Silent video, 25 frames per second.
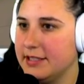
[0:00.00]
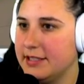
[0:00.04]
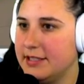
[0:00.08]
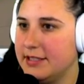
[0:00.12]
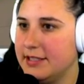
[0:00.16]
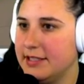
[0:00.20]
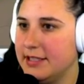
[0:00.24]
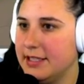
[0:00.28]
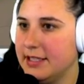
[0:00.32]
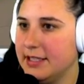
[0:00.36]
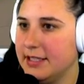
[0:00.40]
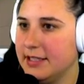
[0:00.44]

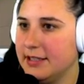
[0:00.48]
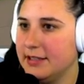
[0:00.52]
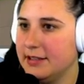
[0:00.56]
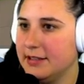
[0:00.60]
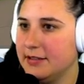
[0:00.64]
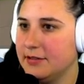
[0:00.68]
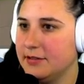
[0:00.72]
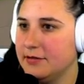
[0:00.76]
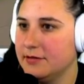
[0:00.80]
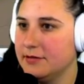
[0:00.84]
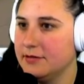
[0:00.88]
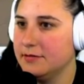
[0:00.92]

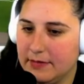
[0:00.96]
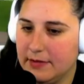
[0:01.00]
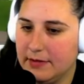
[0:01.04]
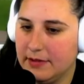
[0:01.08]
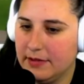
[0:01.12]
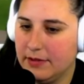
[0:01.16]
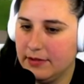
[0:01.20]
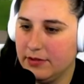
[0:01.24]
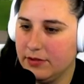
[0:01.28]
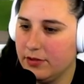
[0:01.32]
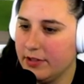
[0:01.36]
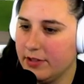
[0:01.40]
down
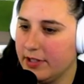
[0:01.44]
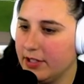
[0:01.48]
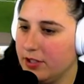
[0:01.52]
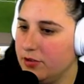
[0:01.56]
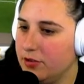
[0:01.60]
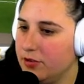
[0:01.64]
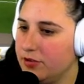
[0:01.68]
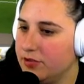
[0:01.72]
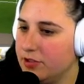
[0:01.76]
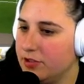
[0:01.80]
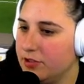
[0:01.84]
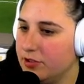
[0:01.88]
so I can
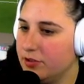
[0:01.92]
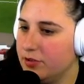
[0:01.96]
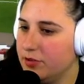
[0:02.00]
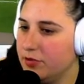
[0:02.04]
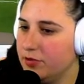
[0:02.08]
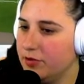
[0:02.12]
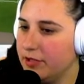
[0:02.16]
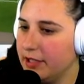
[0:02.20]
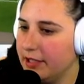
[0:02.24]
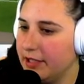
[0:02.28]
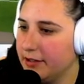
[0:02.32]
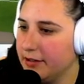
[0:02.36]
use the
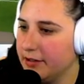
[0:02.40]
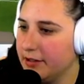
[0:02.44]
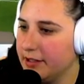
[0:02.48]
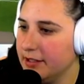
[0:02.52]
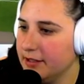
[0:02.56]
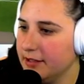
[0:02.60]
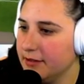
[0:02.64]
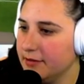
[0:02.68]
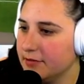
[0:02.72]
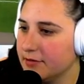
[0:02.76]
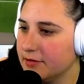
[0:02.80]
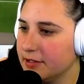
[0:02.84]
new
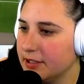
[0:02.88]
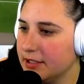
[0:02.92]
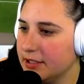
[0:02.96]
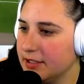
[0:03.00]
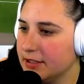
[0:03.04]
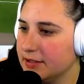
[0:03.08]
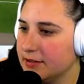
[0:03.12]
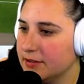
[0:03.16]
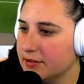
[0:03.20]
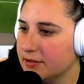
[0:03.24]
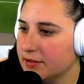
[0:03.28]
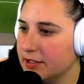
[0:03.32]
area,
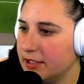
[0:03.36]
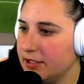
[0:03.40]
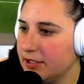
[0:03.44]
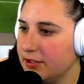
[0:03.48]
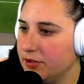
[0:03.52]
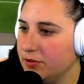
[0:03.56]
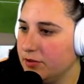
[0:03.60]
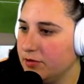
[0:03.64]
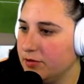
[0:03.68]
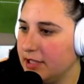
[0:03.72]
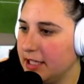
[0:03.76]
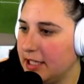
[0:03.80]
right? Or that
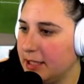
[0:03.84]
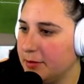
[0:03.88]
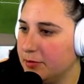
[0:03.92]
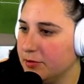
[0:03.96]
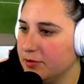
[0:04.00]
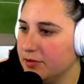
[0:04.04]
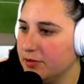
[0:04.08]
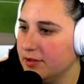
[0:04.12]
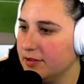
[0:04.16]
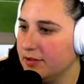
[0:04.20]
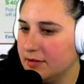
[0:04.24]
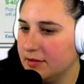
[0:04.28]
new
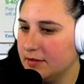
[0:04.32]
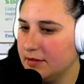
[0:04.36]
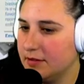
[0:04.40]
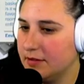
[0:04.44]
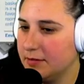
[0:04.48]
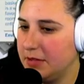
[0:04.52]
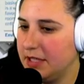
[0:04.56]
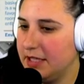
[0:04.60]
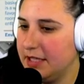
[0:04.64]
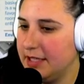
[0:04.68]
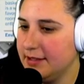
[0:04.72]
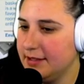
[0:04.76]
gabled
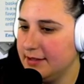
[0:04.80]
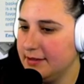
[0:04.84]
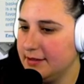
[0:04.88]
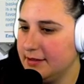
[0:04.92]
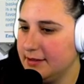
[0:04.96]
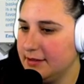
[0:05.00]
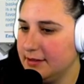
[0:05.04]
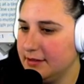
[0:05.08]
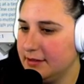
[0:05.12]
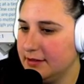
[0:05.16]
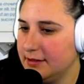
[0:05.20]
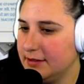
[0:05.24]

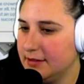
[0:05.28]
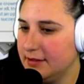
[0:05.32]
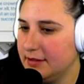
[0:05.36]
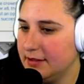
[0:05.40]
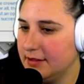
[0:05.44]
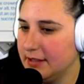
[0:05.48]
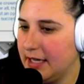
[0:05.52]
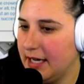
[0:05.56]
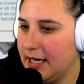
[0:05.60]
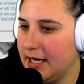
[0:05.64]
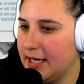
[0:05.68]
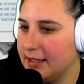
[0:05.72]
piece.
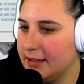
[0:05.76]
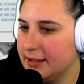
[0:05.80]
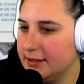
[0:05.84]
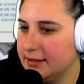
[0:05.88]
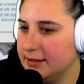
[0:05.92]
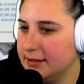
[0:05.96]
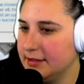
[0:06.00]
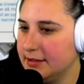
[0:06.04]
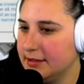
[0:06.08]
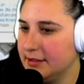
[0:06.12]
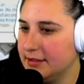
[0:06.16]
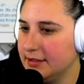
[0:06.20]
Ah,
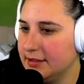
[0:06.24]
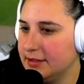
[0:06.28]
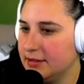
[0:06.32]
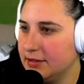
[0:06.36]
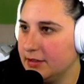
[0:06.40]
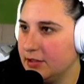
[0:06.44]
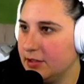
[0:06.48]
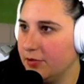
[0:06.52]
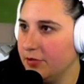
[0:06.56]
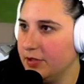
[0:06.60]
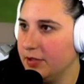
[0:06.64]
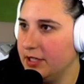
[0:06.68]

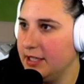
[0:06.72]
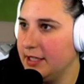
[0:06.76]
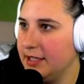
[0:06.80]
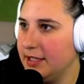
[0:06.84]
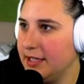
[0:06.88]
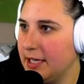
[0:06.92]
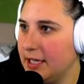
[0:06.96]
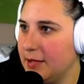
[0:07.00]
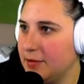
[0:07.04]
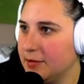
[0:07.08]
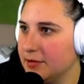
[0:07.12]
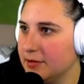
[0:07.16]
the green
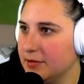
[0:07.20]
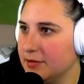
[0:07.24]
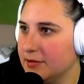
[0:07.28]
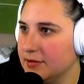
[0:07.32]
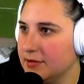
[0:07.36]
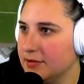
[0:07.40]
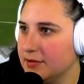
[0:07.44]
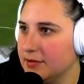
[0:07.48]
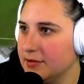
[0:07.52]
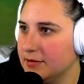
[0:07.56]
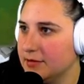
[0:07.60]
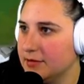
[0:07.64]
gable.
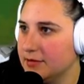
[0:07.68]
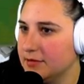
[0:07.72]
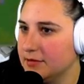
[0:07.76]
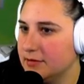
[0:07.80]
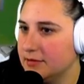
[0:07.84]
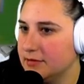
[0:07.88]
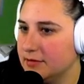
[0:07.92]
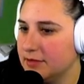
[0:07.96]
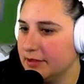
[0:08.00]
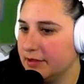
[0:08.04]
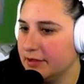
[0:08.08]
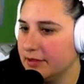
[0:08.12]

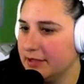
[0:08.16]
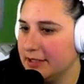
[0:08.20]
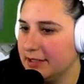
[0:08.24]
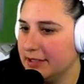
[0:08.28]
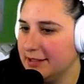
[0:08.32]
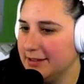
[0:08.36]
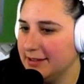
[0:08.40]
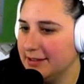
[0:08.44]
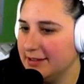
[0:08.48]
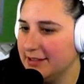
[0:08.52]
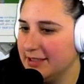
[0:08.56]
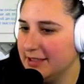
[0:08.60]
Is that what it
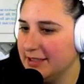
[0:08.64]
is?